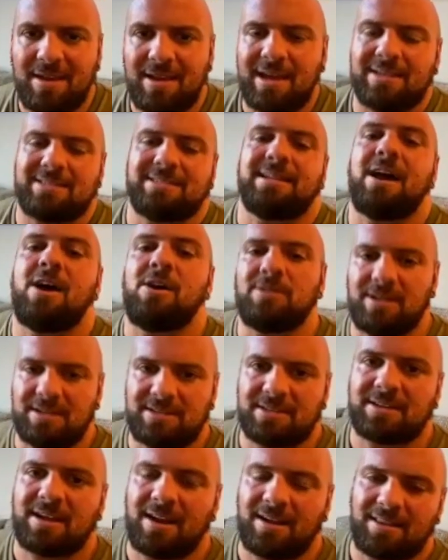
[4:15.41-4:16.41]
as an outlet
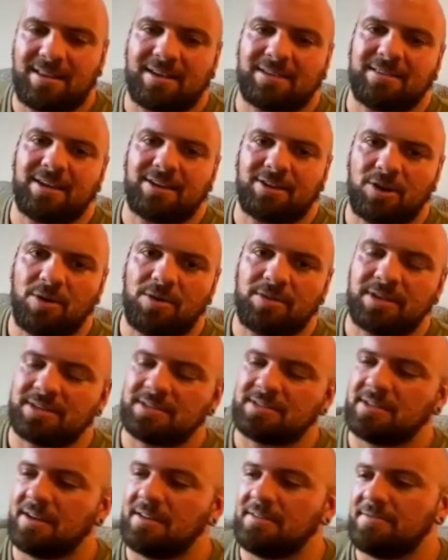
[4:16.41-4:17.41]
to kind of like let go of that
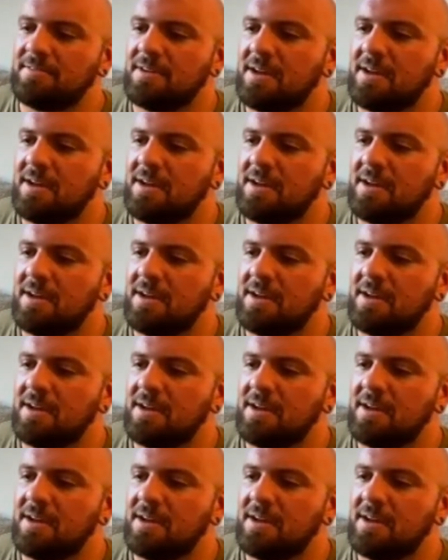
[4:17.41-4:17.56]
stuff.